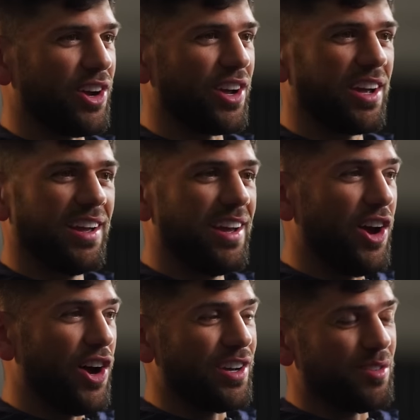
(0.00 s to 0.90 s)
Like,
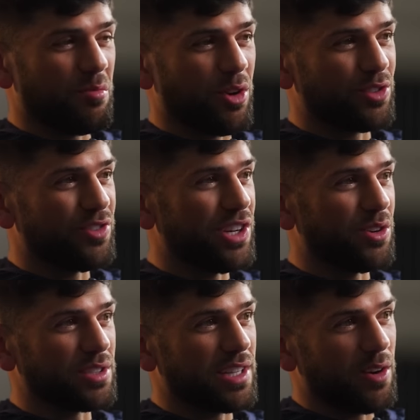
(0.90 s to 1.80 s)
I even watch
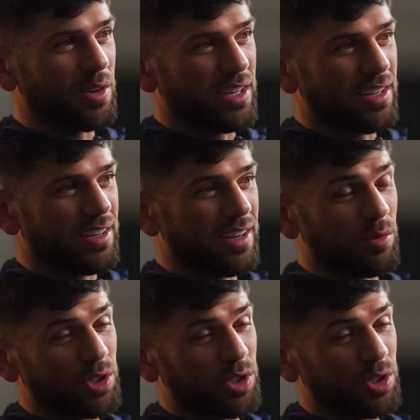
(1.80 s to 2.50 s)
videos now, and I